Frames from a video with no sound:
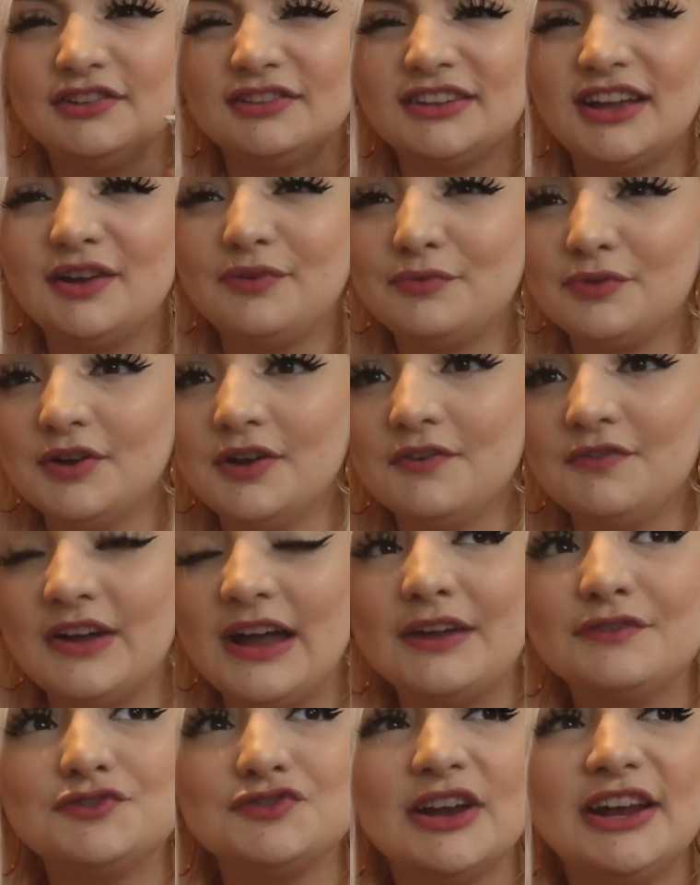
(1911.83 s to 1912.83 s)
They're not rough.
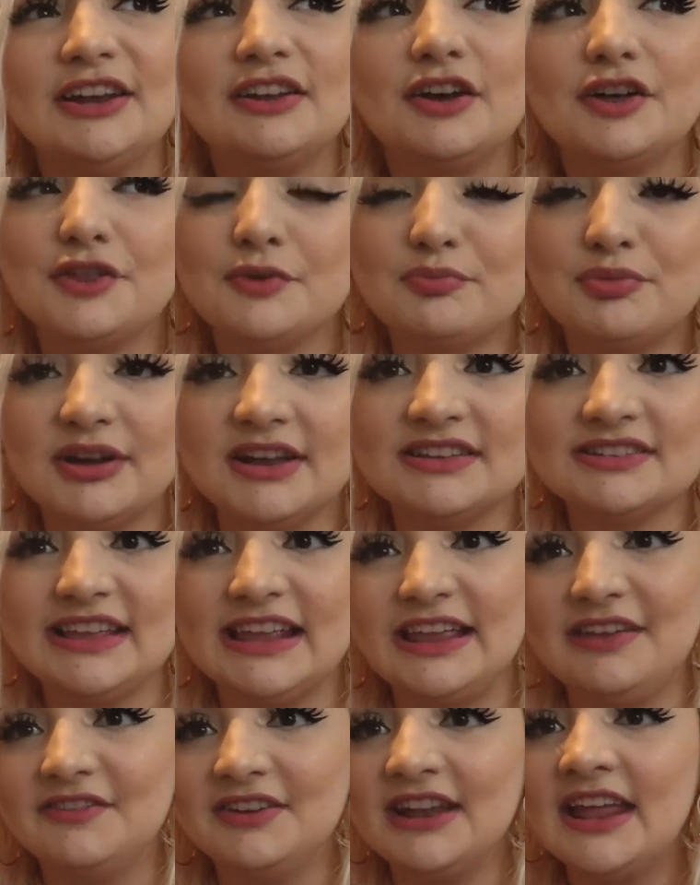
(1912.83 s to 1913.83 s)
I've tried other brands
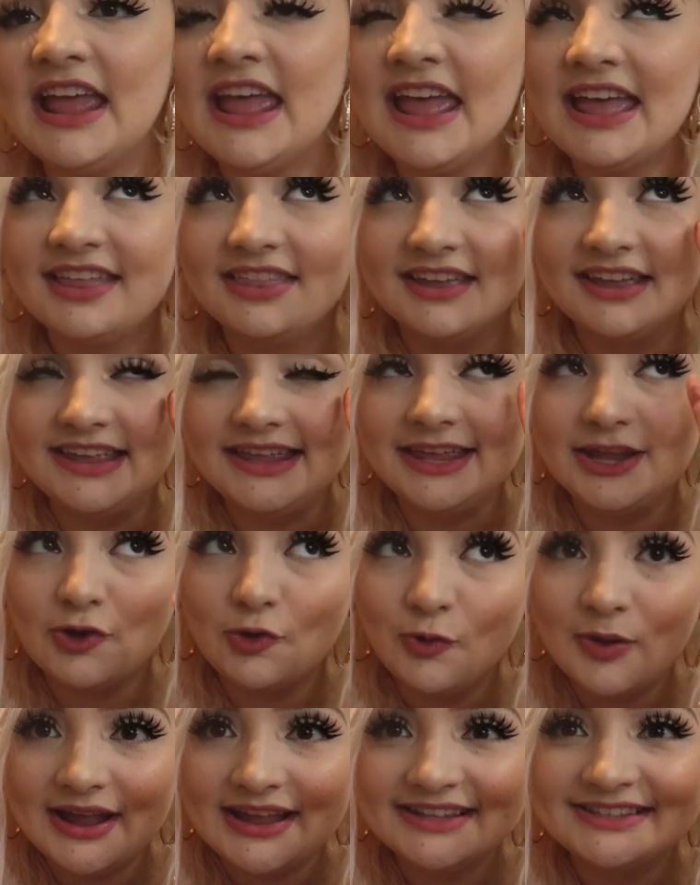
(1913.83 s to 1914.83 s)
like even the
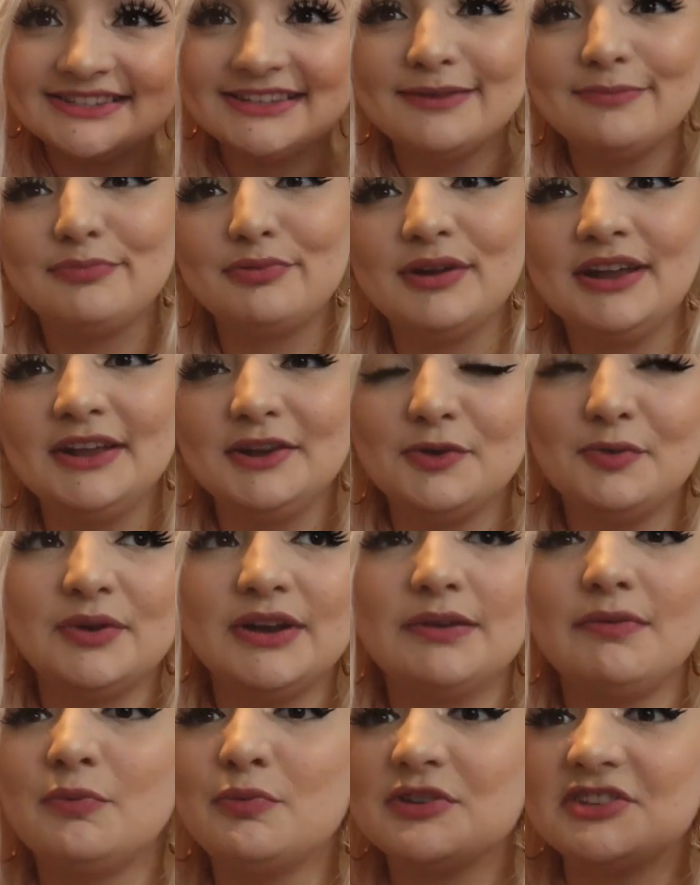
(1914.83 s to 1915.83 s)
Equate brand or
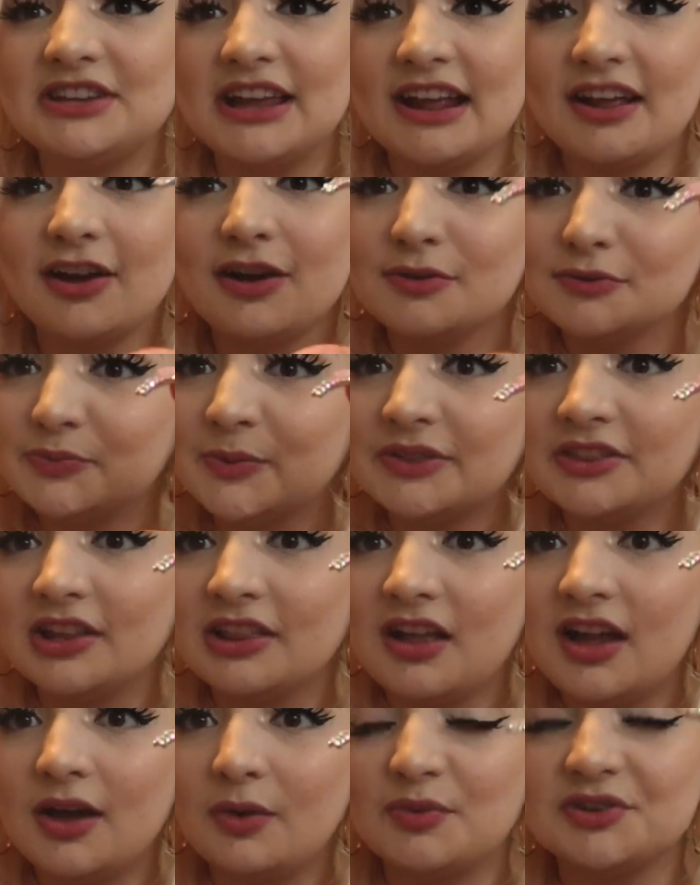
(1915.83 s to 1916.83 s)
whatever, which comes with a
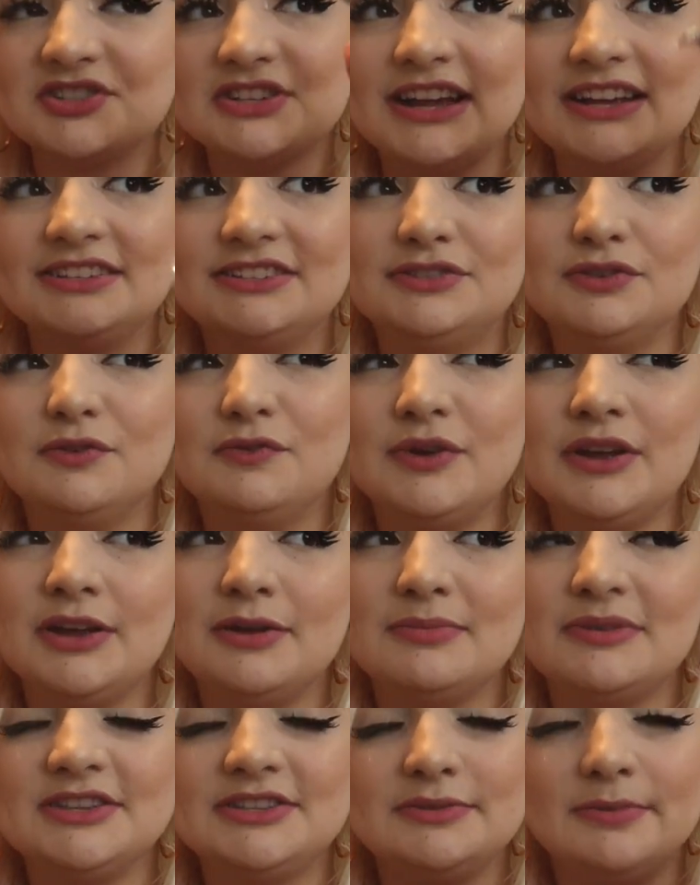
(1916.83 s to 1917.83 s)
lot, which I still
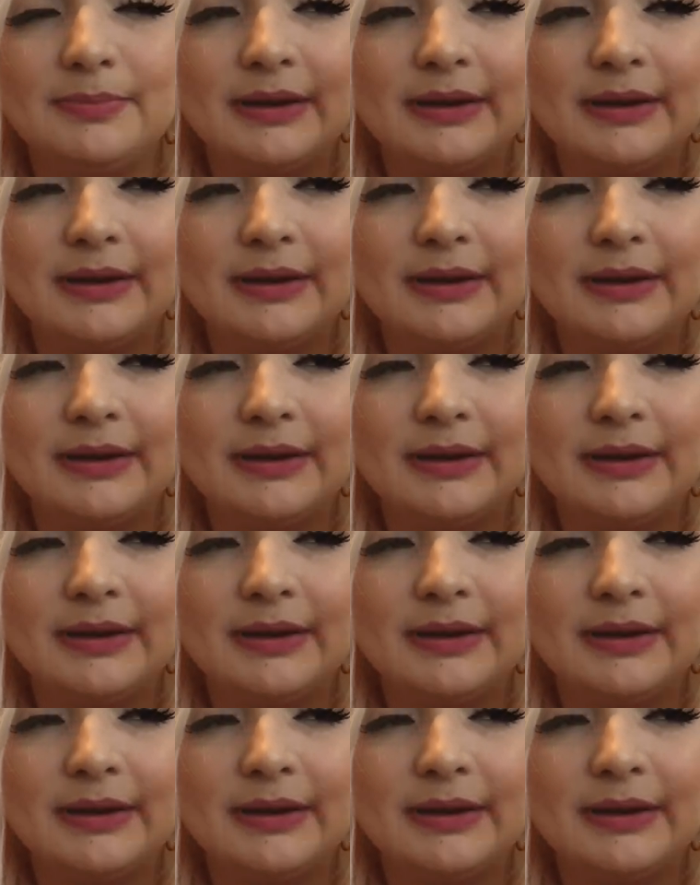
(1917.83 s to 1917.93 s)
recommend to